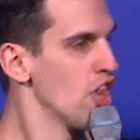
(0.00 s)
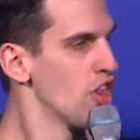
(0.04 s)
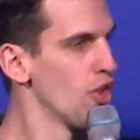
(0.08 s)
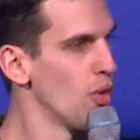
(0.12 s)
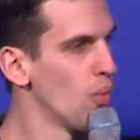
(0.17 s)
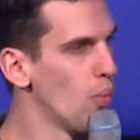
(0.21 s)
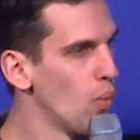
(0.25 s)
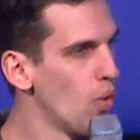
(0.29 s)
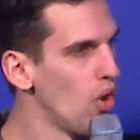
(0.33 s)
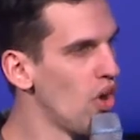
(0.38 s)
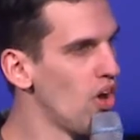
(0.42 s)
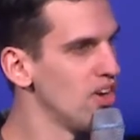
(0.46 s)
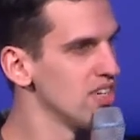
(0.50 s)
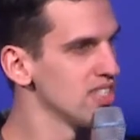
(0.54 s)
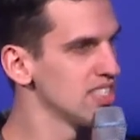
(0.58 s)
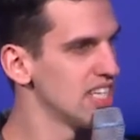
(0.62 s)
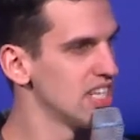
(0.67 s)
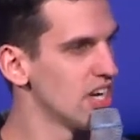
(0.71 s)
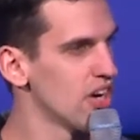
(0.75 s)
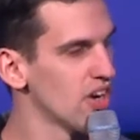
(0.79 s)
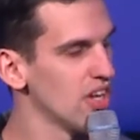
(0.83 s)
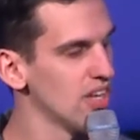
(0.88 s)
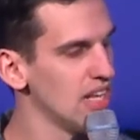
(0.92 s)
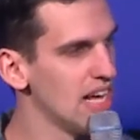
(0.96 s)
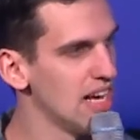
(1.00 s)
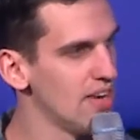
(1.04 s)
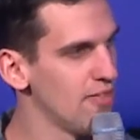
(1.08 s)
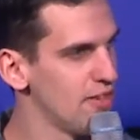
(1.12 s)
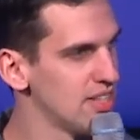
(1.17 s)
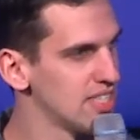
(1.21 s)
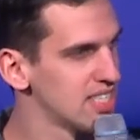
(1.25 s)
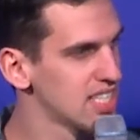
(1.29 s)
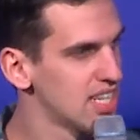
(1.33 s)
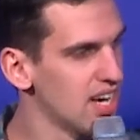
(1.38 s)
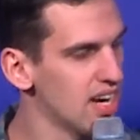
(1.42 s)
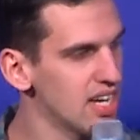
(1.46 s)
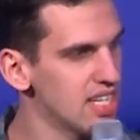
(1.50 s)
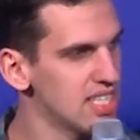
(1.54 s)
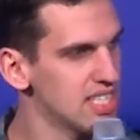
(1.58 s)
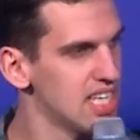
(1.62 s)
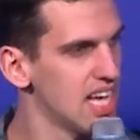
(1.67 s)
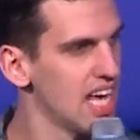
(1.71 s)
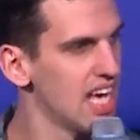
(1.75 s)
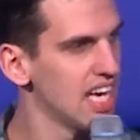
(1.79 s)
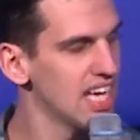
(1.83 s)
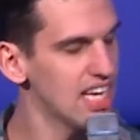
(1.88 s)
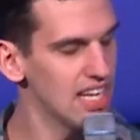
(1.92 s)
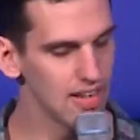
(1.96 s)
the walls in our life, it's going to
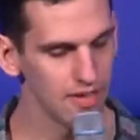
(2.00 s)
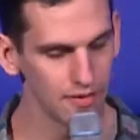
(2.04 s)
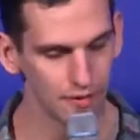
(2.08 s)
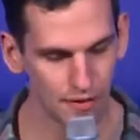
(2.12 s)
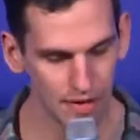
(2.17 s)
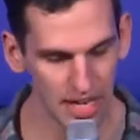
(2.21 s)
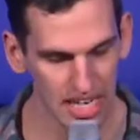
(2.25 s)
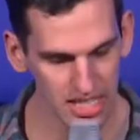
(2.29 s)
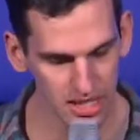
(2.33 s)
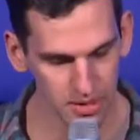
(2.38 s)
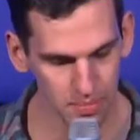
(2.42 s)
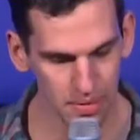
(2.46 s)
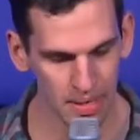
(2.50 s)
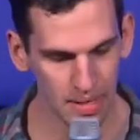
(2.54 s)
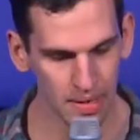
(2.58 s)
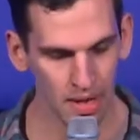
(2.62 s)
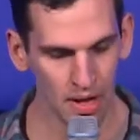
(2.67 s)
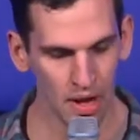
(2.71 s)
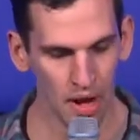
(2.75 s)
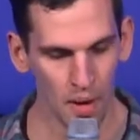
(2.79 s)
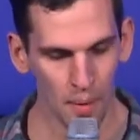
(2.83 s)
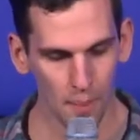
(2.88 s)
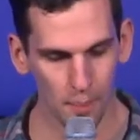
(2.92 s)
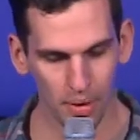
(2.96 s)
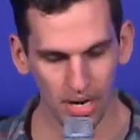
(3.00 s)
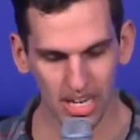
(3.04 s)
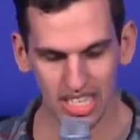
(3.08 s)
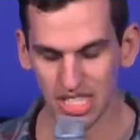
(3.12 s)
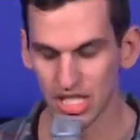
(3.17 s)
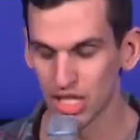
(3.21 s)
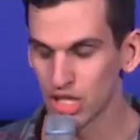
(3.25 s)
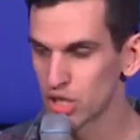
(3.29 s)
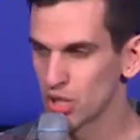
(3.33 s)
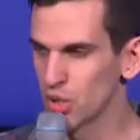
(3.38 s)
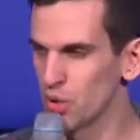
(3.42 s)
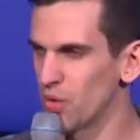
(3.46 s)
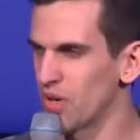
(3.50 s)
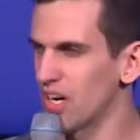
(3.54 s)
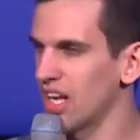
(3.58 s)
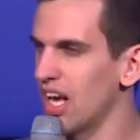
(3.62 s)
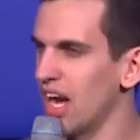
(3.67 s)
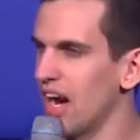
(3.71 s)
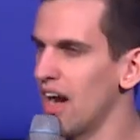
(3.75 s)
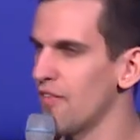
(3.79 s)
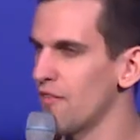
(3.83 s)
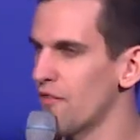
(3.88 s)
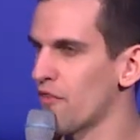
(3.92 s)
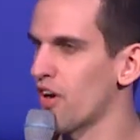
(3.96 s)
take an investment, but it's storing
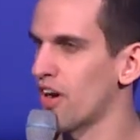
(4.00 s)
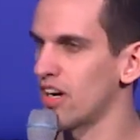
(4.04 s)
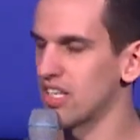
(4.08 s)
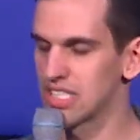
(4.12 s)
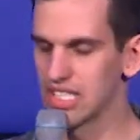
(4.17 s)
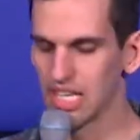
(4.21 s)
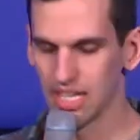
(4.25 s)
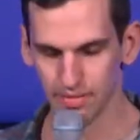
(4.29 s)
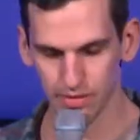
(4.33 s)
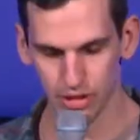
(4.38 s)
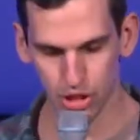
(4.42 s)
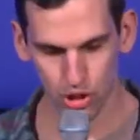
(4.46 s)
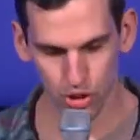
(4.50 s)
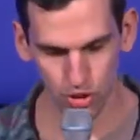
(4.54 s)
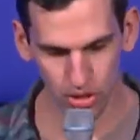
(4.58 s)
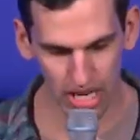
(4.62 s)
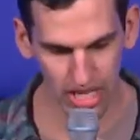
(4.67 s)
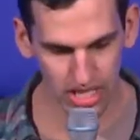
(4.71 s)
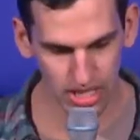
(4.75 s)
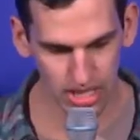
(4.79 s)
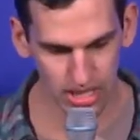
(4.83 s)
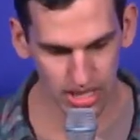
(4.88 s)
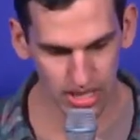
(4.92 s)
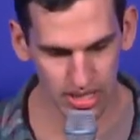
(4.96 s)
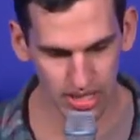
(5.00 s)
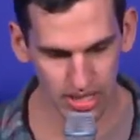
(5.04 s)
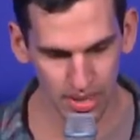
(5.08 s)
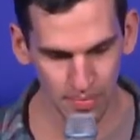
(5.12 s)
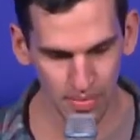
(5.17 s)
up for ourselves treasures